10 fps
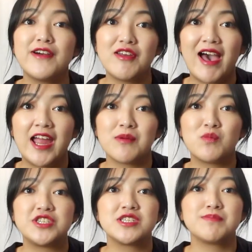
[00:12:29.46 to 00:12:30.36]
final item,
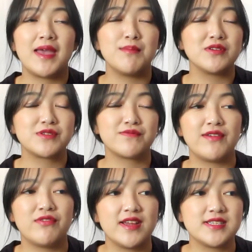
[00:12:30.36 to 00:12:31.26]
which is my most
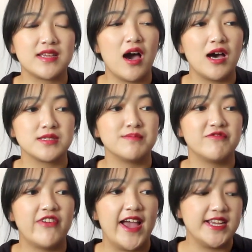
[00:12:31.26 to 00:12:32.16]
favorite awesome
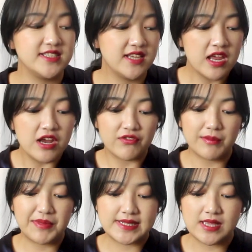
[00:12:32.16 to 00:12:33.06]
find
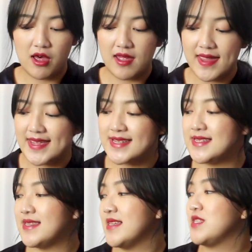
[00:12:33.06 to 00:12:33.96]
from this haul,
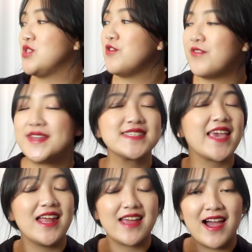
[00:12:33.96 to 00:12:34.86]
is this Too Faced
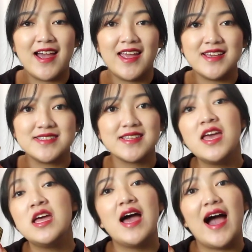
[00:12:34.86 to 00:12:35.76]
Cat Eyes
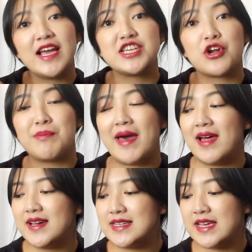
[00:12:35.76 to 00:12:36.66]
eyeshadow
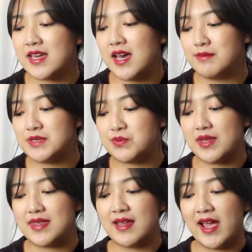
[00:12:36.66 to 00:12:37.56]
palette. It comes
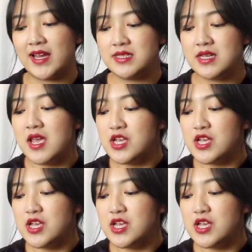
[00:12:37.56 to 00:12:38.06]
with 9